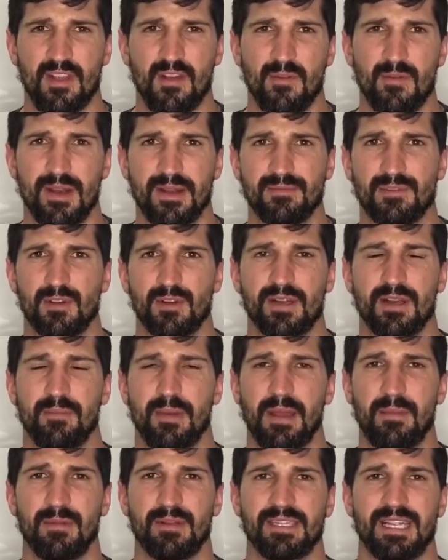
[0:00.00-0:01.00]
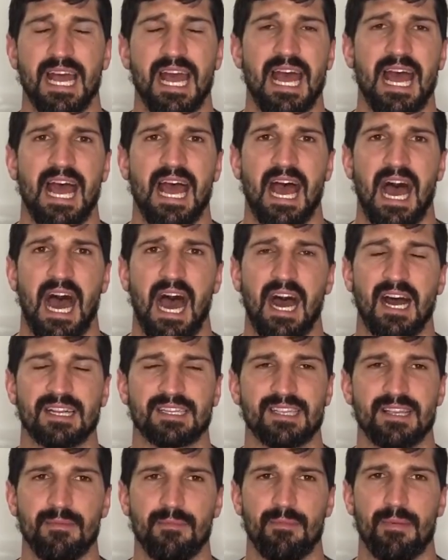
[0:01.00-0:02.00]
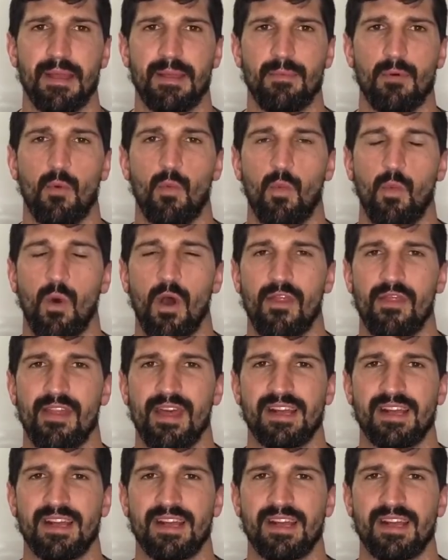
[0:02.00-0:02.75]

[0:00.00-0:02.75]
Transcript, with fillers: when I'm talking to people is asking people what